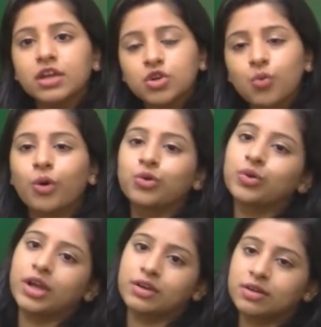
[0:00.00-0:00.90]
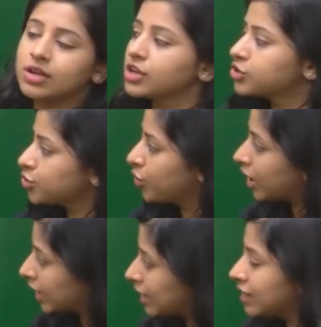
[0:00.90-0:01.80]
you want to get. So
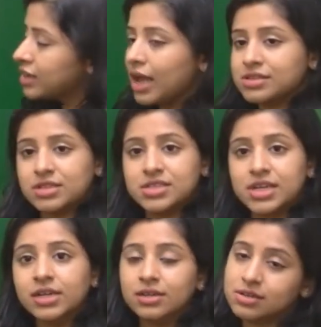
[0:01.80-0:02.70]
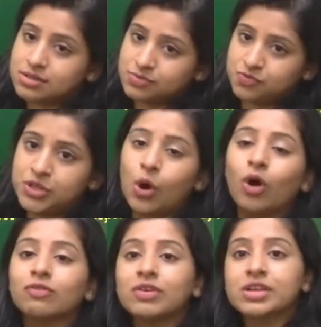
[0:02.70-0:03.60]
again, as I said, we
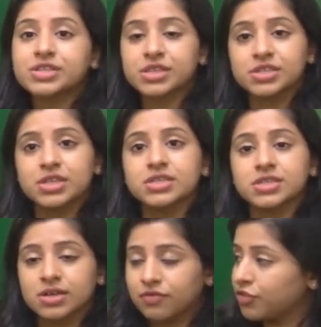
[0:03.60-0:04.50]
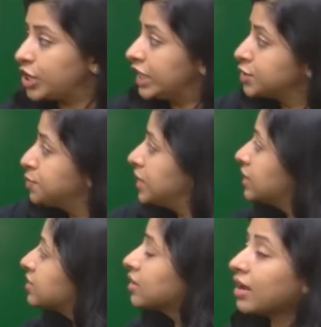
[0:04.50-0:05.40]
always suggest for
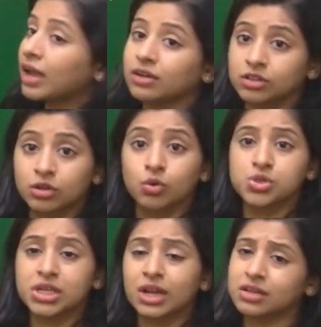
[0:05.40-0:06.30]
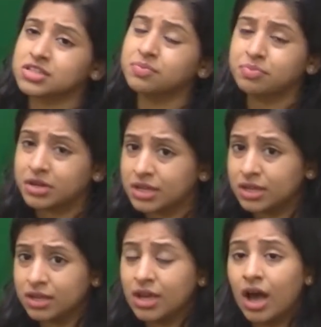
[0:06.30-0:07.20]
SPAs the closing ranks are
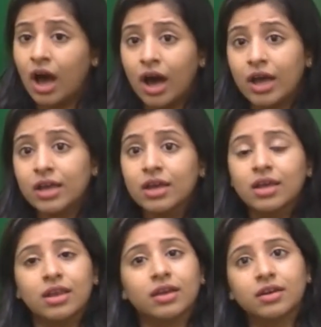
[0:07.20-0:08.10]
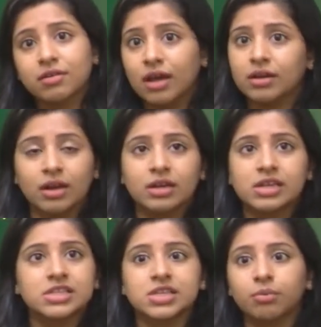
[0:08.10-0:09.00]
pretty high, like at
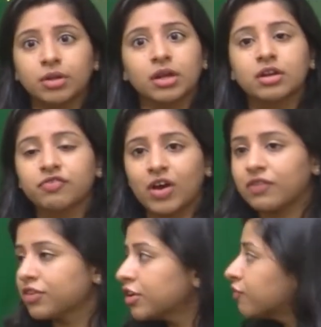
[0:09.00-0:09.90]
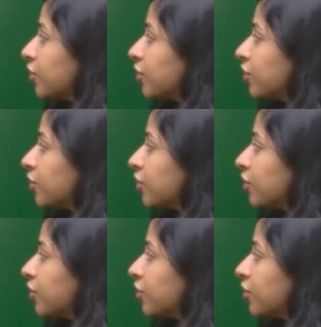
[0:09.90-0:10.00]
least something under 500 for